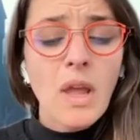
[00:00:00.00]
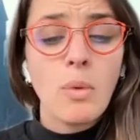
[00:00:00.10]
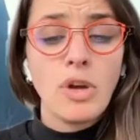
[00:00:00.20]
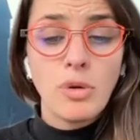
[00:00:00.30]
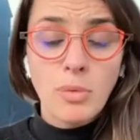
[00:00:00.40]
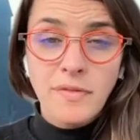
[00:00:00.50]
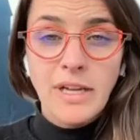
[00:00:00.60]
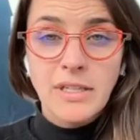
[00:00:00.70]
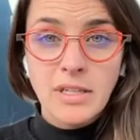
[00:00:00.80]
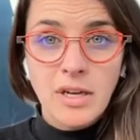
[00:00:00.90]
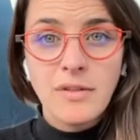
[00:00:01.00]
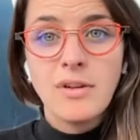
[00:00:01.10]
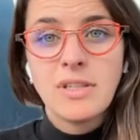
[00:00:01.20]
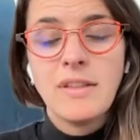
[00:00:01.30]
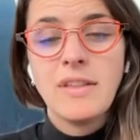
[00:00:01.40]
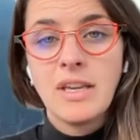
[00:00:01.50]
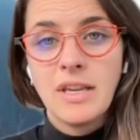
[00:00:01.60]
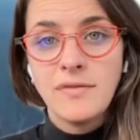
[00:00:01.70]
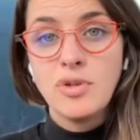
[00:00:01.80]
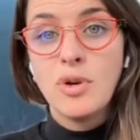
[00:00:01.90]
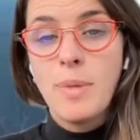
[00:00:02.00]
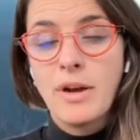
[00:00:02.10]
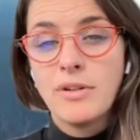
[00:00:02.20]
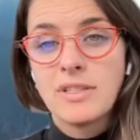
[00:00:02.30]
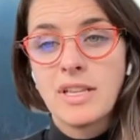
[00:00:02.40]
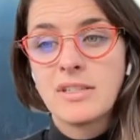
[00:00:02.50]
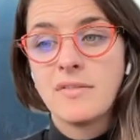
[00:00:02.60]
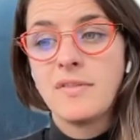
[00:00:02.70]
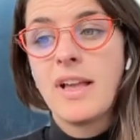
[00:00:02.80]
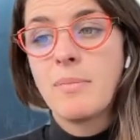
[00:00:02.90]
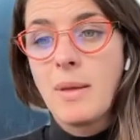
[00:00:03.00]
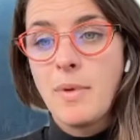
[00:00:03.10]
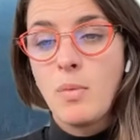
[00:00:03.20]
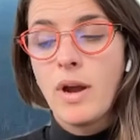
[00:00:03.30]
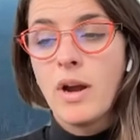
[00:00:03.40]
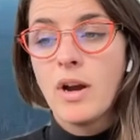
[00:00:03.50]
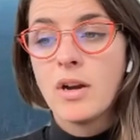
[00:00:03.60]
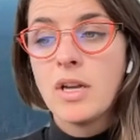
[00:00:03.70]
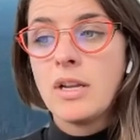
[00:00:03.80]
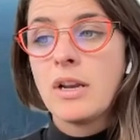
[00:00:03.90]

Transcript: when you're reflecting on those i think it gives you a better sense of like maybe where